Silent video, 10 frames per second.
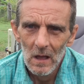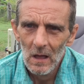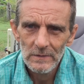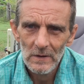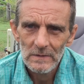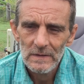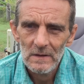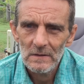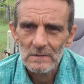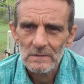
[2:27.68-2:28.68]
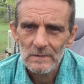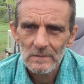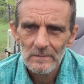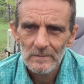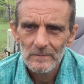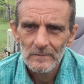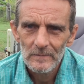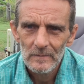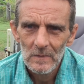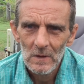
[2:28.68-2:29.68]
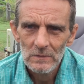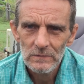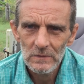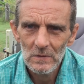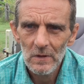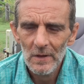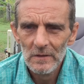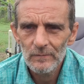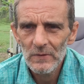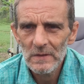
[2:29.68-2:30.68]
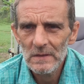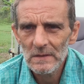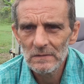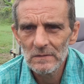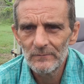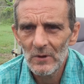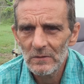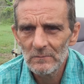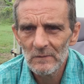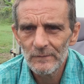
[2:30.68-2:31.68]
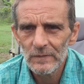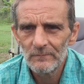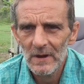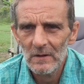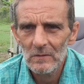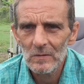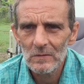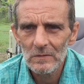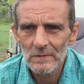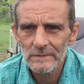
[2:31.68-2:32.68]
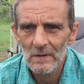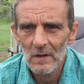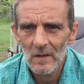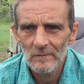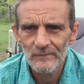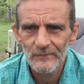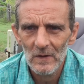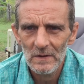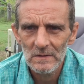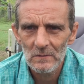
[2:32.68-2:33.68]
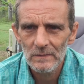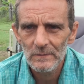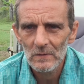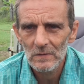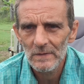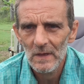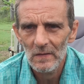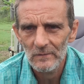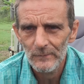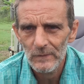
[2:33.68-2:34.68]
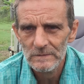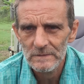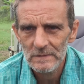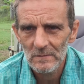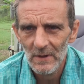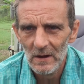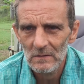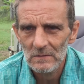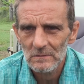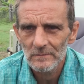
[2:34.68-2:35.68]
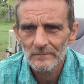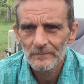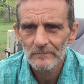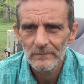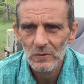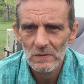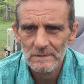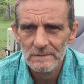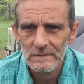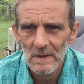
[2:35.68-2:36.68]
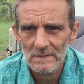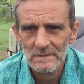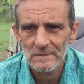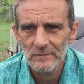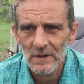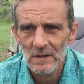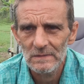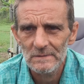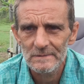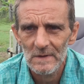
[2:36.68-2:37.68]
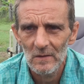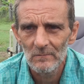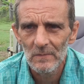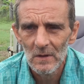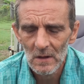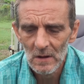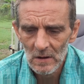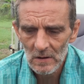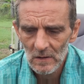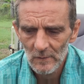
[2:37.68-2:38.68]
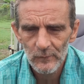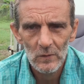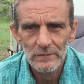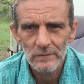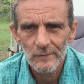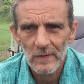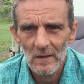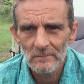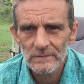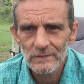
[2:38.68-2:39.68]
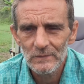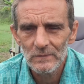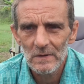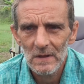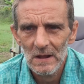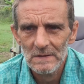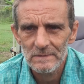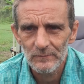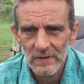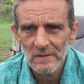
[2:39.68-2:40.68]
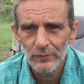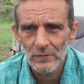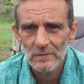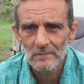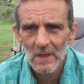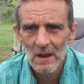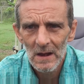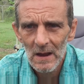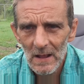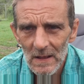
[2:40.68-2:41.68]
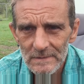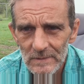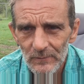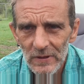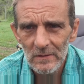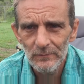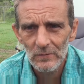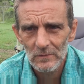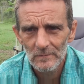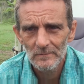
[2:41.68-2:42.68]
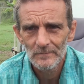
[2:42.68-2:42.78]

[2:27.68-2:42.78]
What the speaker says: I don't get it. Do you like being in the bottom of the barrel all the time, fighting with all the other fish in the barrel? Because that's about the sum of what you've come to as a people, as a people.